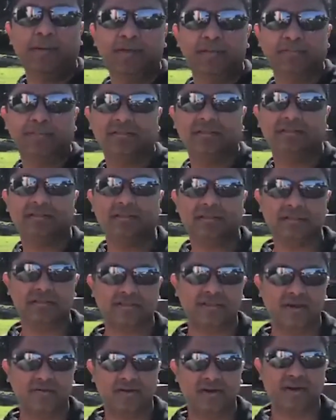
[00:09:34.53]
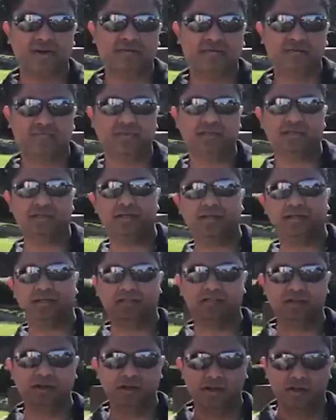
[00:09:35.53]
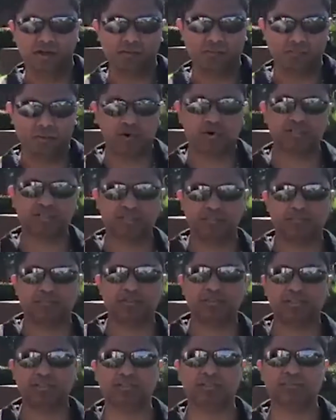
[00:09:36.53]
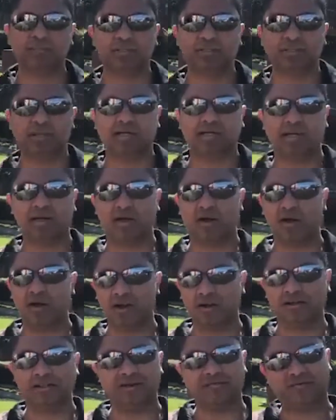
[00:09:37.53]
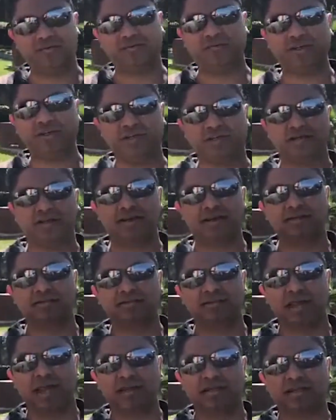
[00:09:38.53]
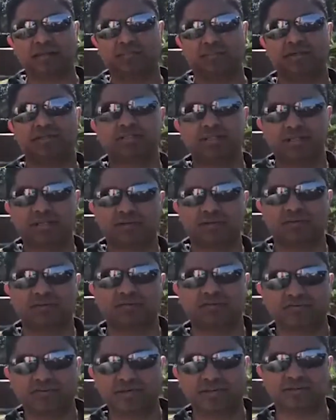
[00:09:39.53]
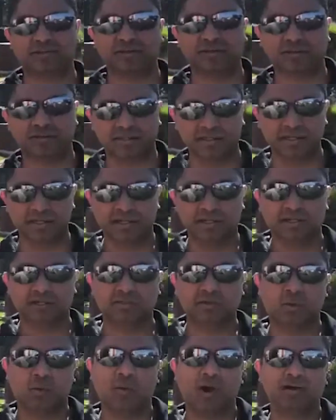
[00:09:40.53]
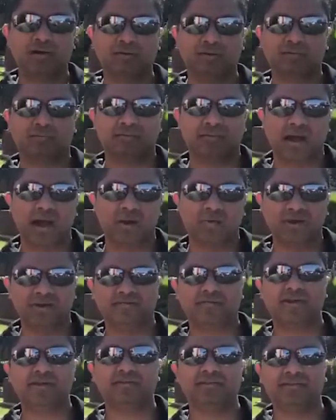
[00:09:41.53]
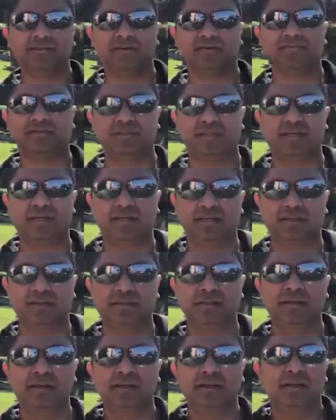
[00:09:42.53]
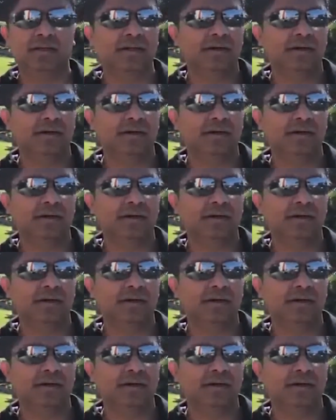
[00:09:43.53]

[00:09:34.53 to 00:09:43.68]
happened is in the 3, 7, and 15 years, bonus depreciation means they take all that 15 years and depreciate it on the first year. So what our investors have seen,